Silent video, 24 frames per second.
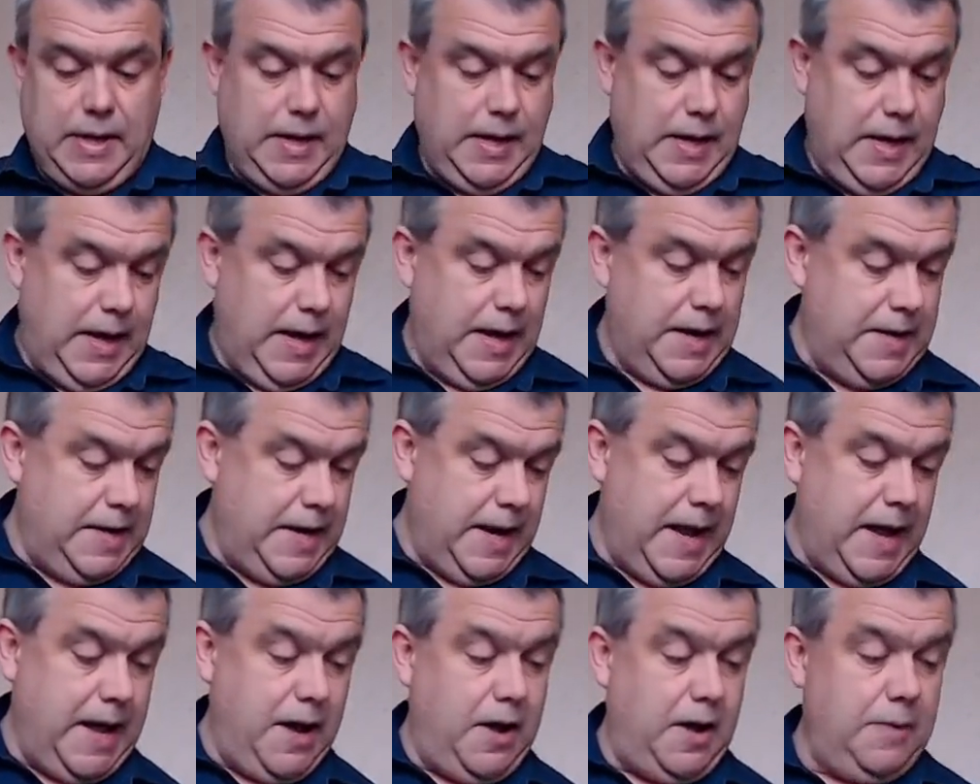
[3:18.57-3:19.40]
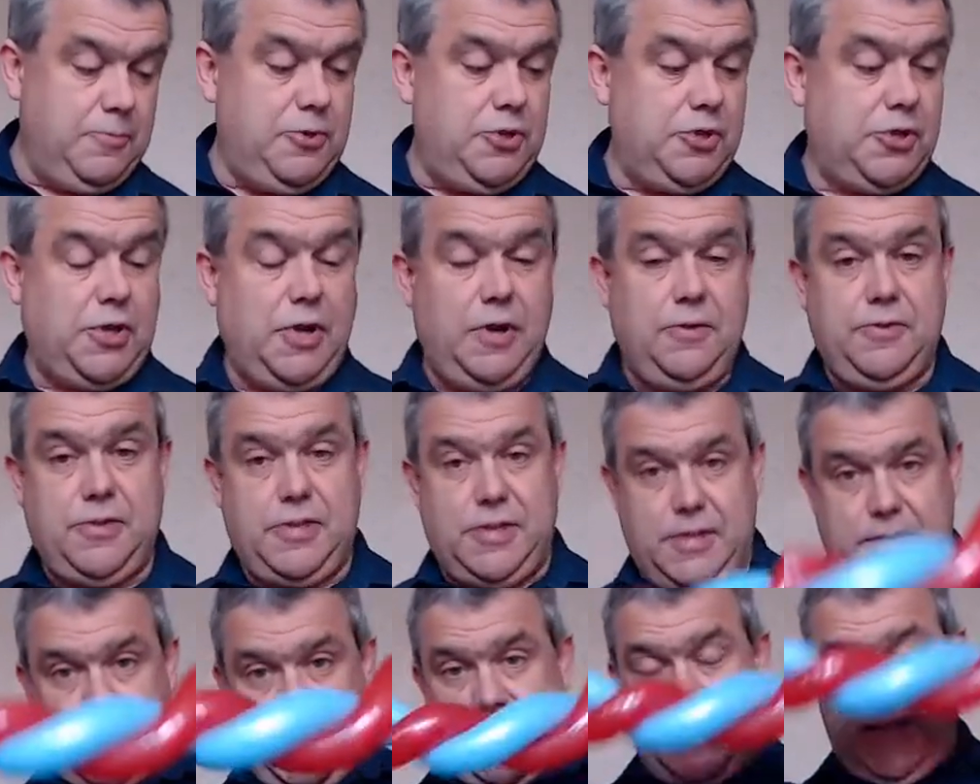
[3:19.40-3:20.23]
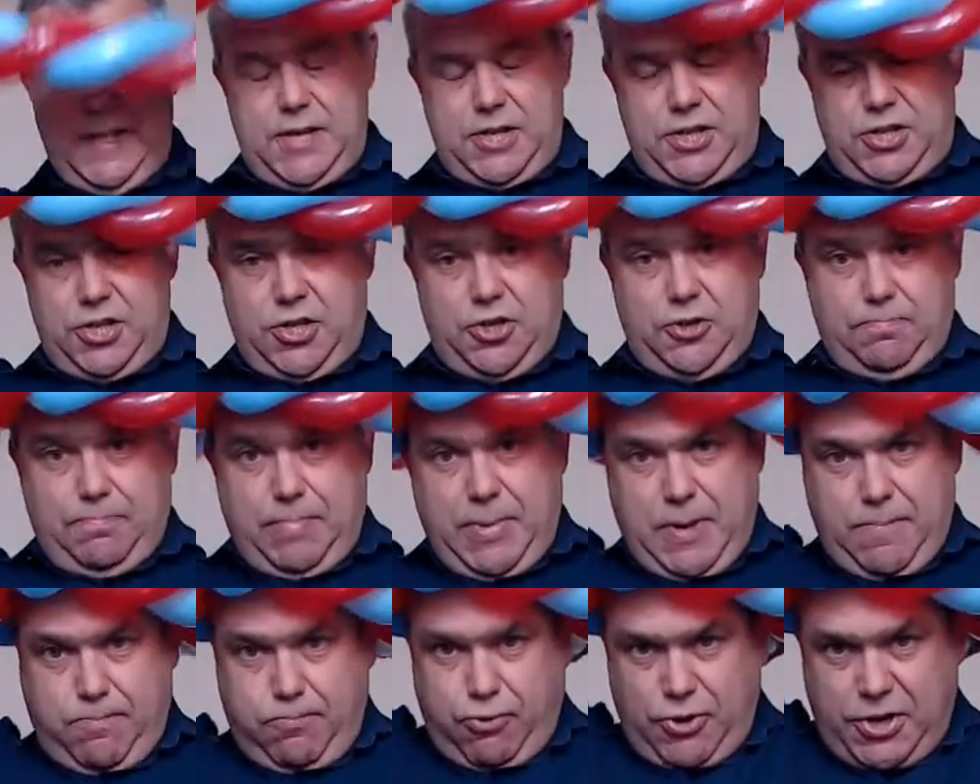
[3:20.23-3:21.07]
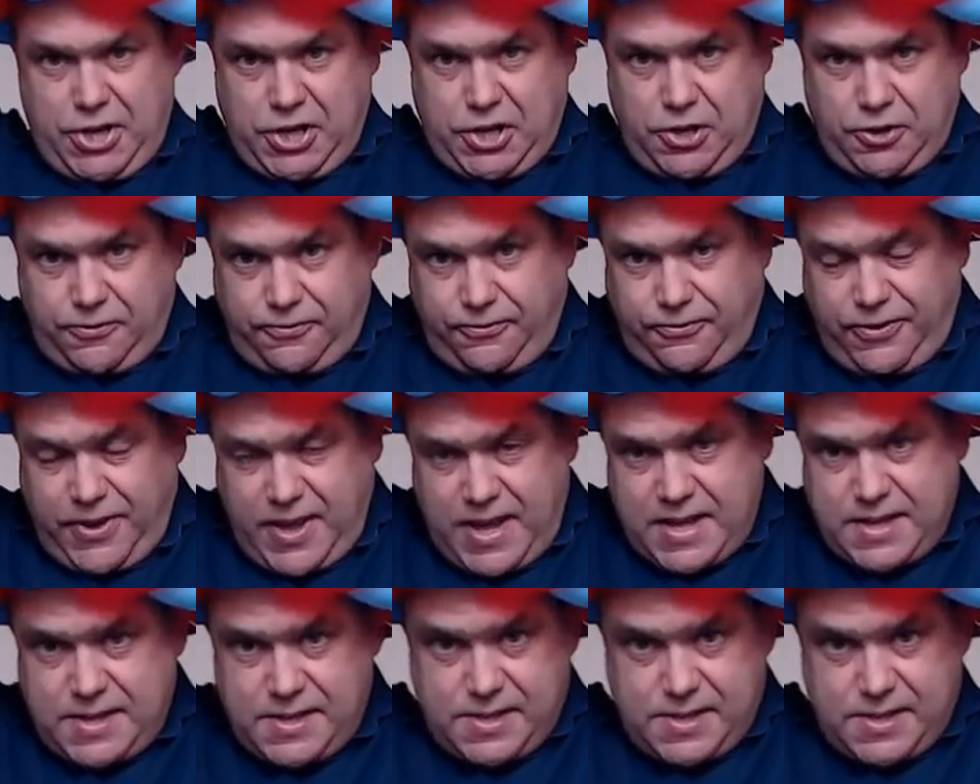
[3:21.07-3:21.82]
And now I'm just going to take, this should be a pretty good fit.